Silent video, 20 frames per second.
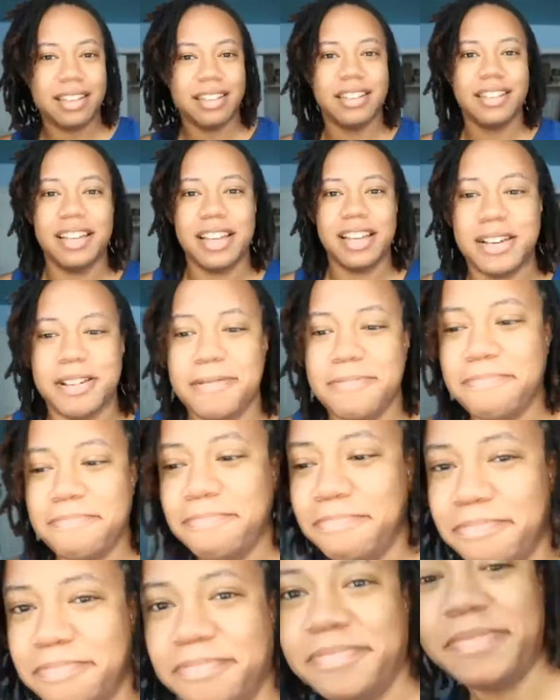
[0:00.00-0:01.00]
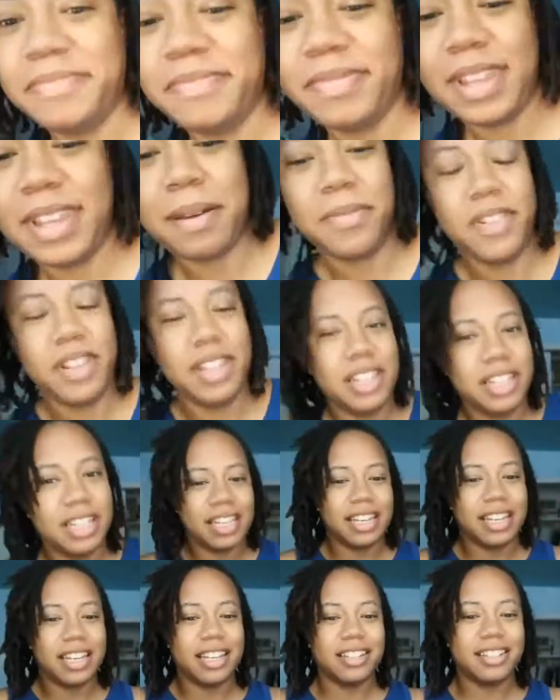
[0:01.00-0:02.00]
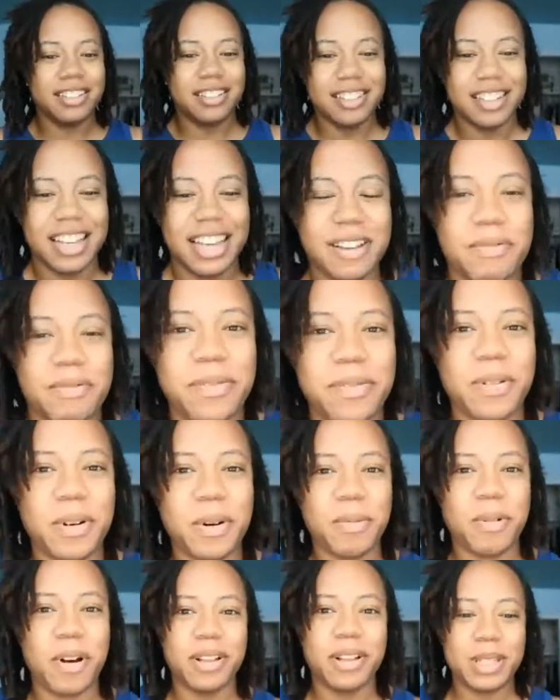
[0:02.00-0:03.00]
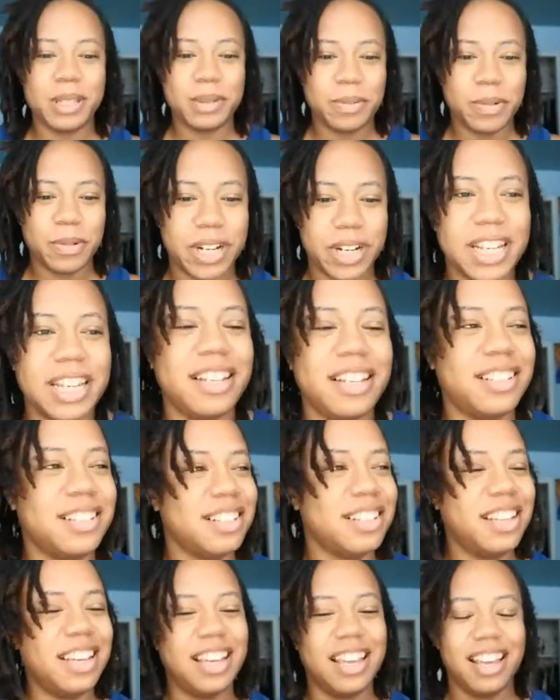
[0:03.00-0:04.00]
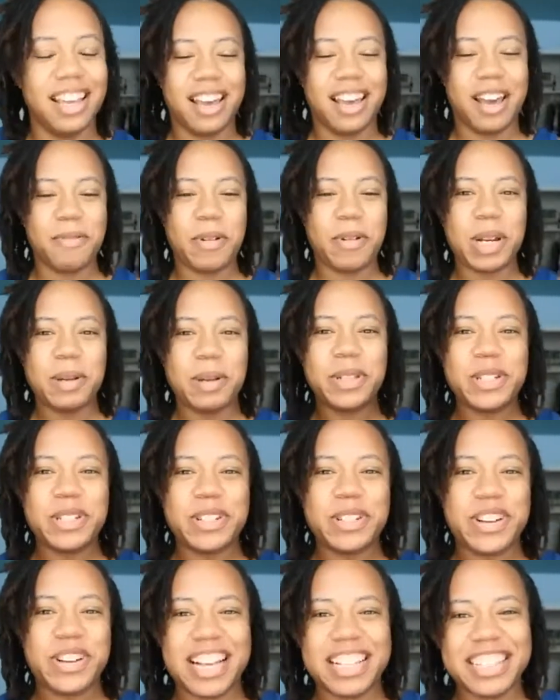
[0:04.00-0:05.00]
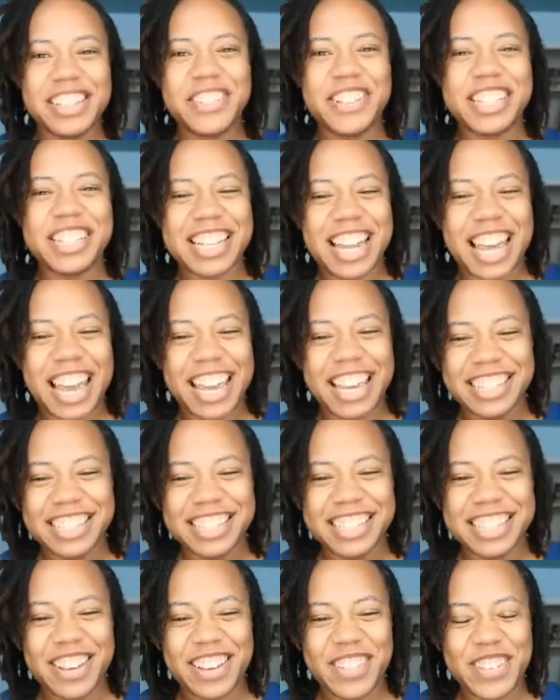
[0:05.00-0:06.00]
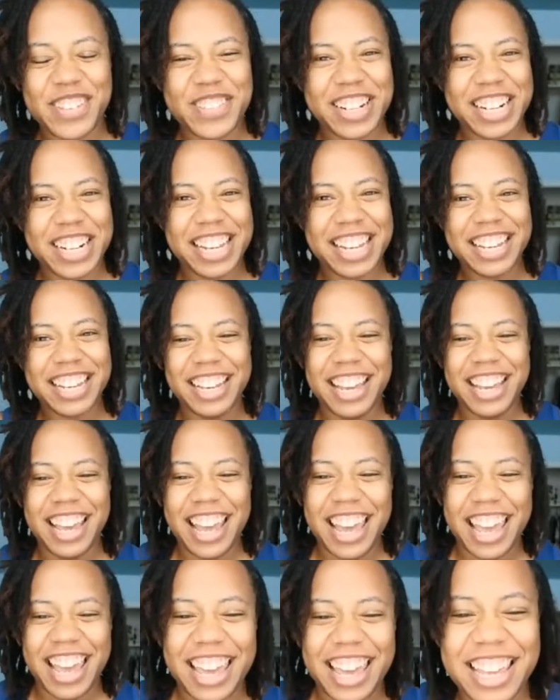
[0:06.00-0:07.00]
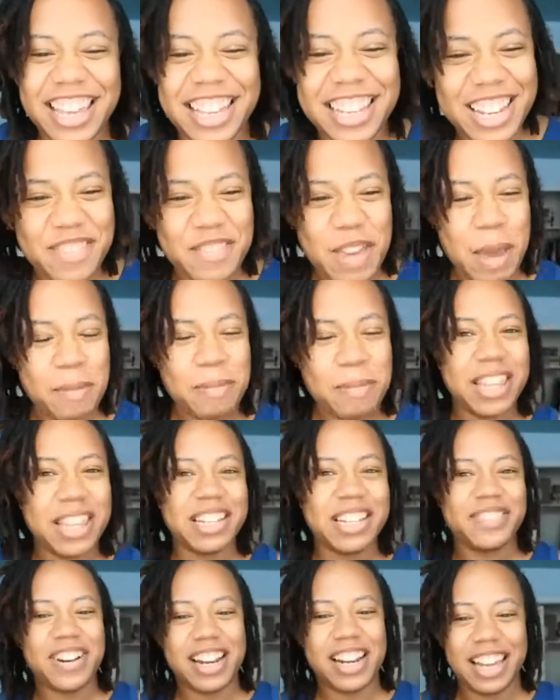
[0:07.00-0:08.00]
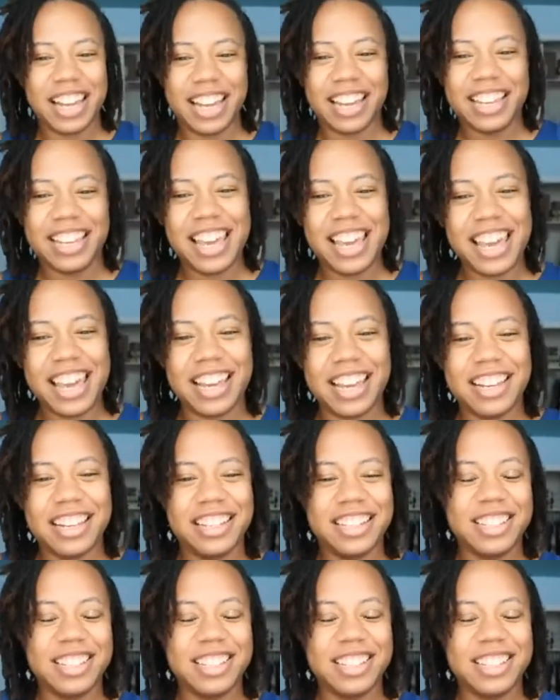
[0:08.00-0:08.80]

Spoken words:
I'm feeling good. Went for a walk this morning. I'm wearing a blue dress. It feels nice. I feel pretty. And I'm happy that it's Friday. Yay.